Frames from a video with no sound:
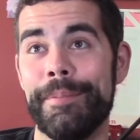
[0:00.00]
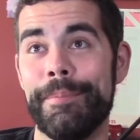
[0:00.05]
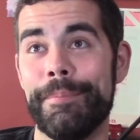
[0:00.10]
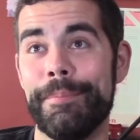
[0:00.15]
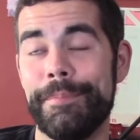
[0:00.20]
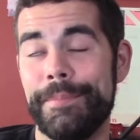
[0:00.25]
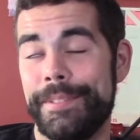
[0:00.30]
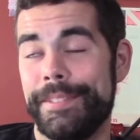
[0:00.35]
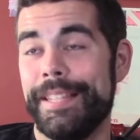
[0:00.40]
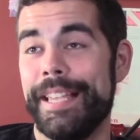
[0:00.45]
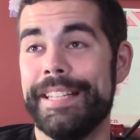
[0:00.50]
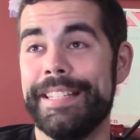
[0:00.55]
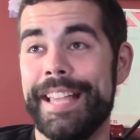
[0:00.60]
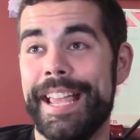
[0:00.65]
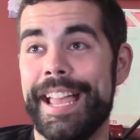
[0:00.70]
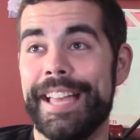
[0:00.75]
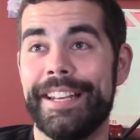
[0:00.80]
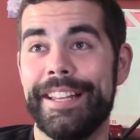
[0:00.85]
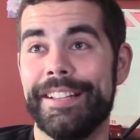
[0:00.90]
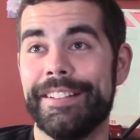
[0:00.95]

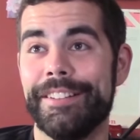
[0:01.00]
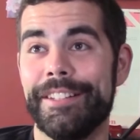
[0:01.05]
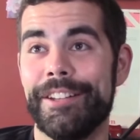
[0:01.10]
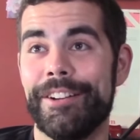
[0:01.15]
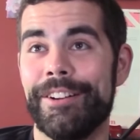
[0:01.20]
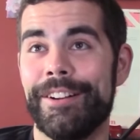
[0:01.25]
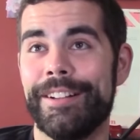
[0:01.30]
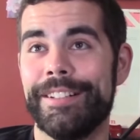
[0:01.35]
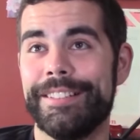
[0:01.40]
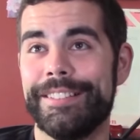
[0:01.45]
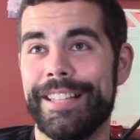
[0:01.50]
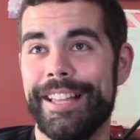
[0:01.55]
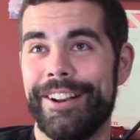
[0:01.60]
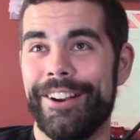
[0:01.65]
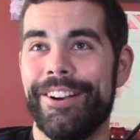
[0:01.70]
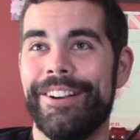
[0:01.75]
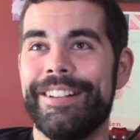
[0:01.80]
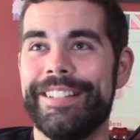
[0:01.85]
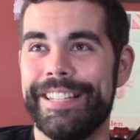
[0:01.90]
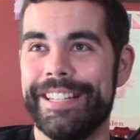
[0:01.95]
satanic lyrics that
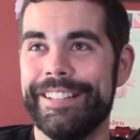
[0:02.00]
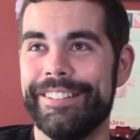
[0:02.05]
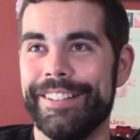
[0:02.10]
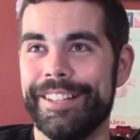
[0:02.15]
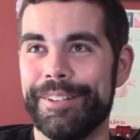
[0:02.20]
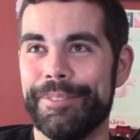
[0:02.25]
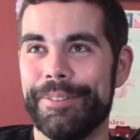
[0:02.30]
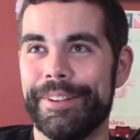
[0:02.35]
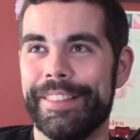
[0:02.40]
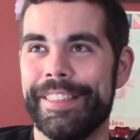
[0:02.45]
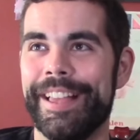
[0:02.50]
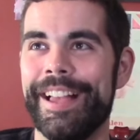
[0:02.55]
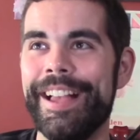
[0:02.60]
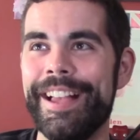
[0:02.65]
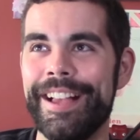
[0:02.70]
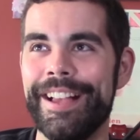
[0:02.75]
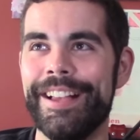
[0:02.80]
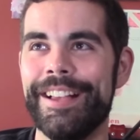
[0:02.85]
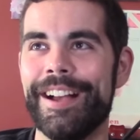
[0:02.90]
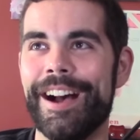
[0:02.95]
are dealing with
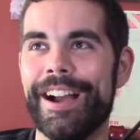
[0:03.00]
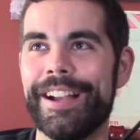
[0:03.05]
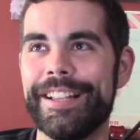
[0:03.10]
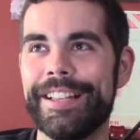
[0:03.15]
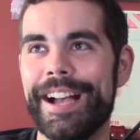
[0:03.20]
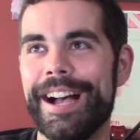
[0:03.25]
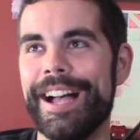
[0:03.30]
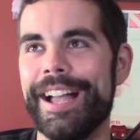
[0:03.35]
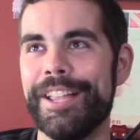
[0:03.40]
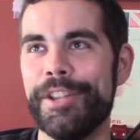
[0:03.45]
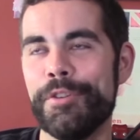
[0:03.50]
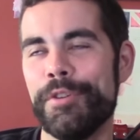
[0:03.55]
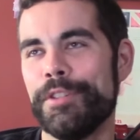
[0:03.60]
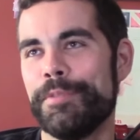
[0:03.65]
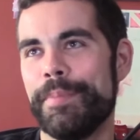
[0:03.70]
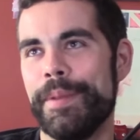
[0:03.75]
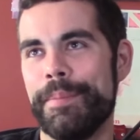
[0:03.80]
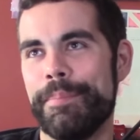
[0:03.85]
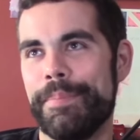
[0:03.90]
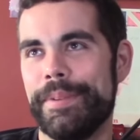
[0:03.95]
a guy who has
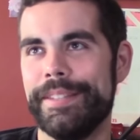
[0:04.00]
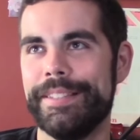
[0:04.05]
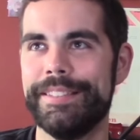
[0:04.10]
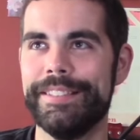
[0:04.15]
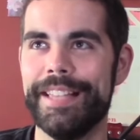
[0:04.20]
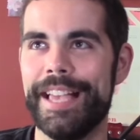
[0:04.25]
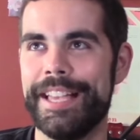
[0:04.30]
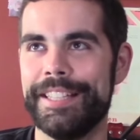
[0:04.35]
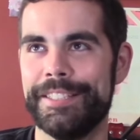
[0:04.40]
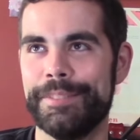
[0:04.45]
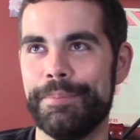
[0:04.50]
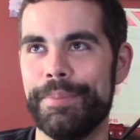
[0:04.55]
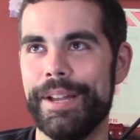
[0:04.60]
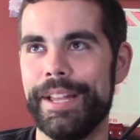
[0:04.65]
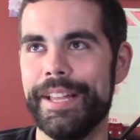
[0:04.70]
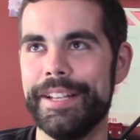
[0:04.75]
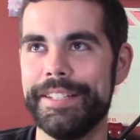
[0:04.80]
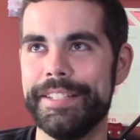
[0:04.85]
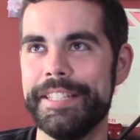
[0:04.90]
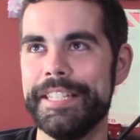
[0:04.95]
been possessed by
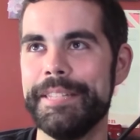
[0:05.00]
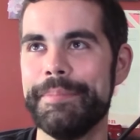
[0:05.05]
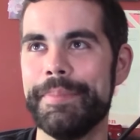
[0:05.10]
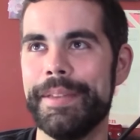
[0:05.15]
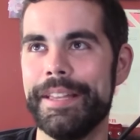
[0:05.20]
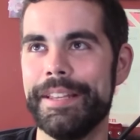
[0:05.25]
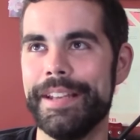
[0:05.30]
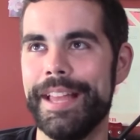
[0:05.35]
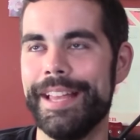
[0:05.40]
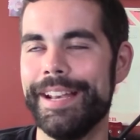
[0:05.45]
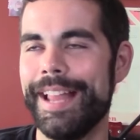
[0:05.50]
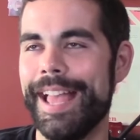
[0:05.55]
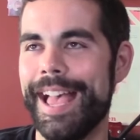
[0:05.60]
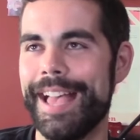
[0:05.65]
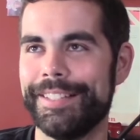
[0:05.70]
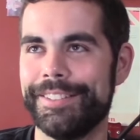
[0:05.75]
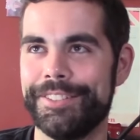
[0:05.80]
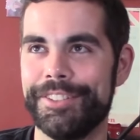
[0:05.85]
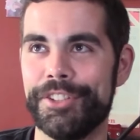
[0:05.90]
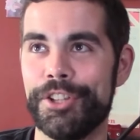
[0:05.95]
a demon and
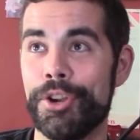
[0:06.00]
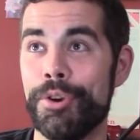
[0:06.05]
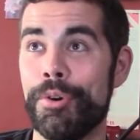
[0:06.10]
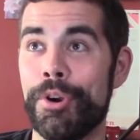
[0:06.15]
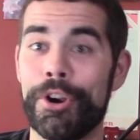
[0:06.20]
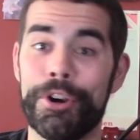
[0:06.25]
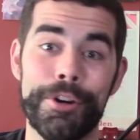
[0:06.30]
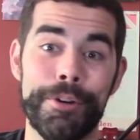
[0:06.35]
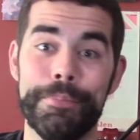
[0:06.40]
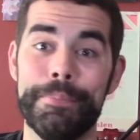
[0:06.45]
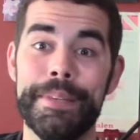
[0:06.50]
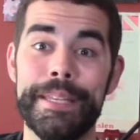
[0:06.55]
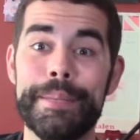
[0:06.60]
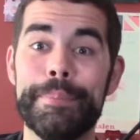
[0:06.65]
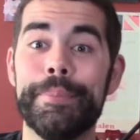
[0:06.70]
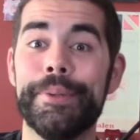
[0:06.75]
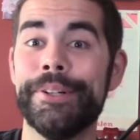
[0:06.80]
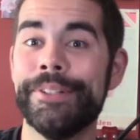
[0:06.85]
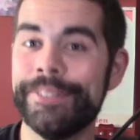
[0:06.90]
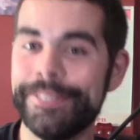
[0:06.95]
has to go hurt
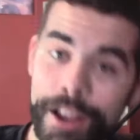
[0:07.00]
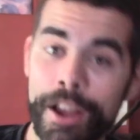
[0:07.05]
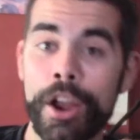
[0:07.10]
people.